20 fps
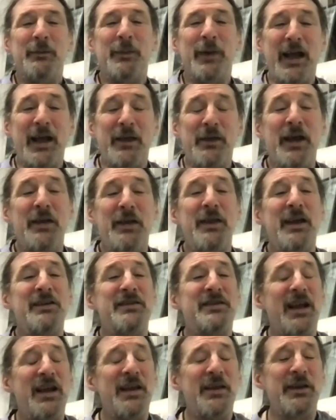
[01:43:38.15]
And then they
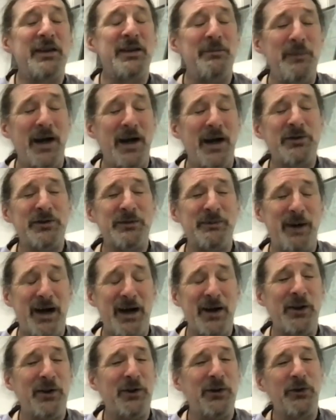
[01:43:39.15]
say that the mouse
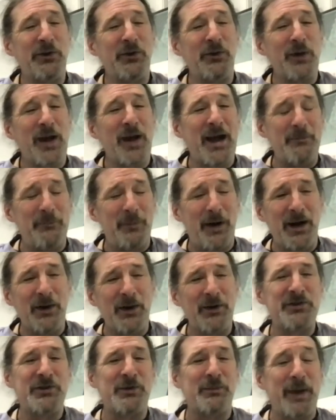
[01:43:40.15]
model or the rat
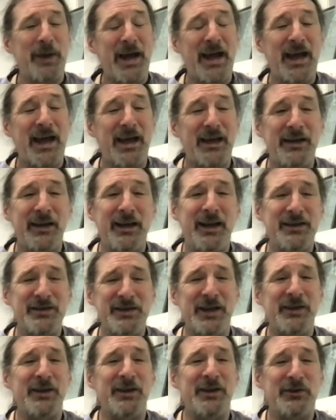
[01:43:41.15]
models are bad. It has
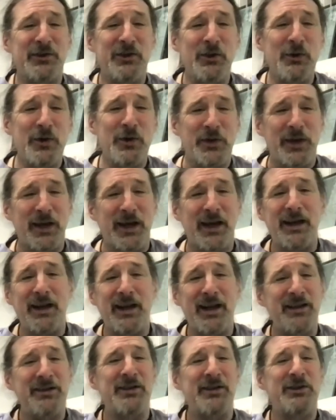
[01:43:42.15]
nothing to do with that. It
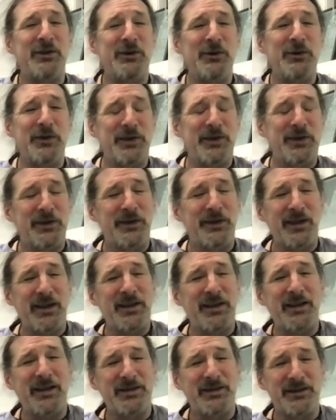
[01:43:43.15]
had to do with
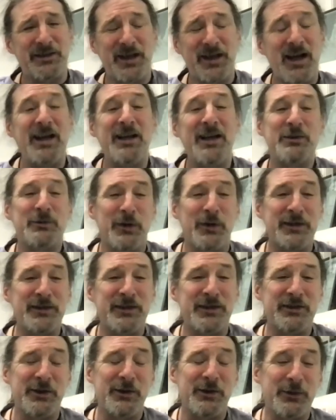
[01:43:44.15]
that the science
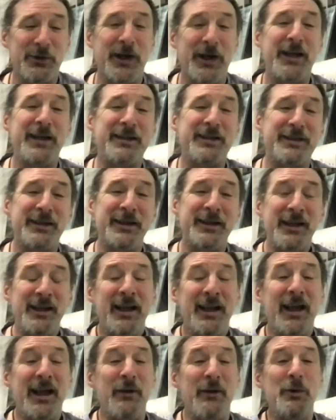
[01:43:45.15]
wasn't so great.
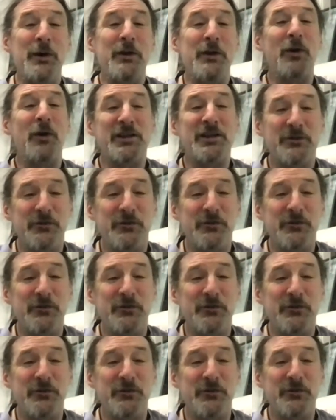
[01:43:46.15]
And we rushed forward
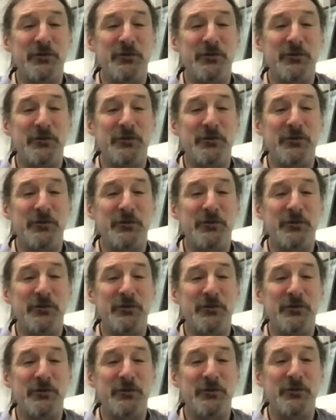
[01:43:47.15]
to clinical trial,
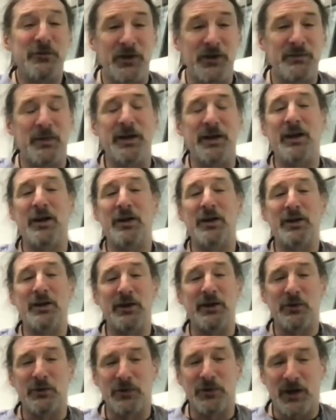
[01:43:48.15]
spent all this money on a
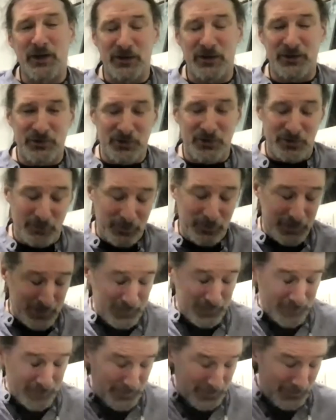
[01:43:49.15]
clinical trial that shouldn't have
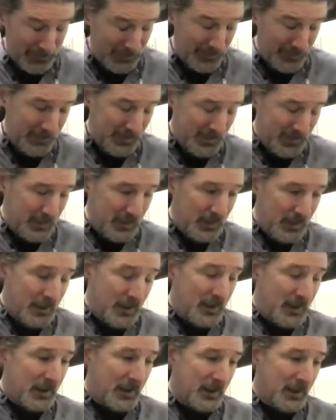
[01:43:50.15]
been
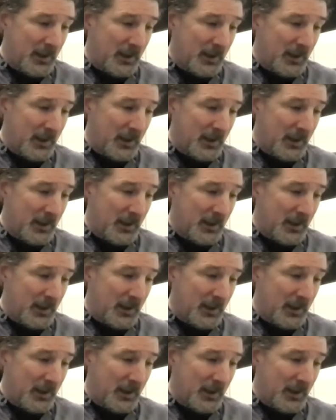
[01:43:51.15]
done.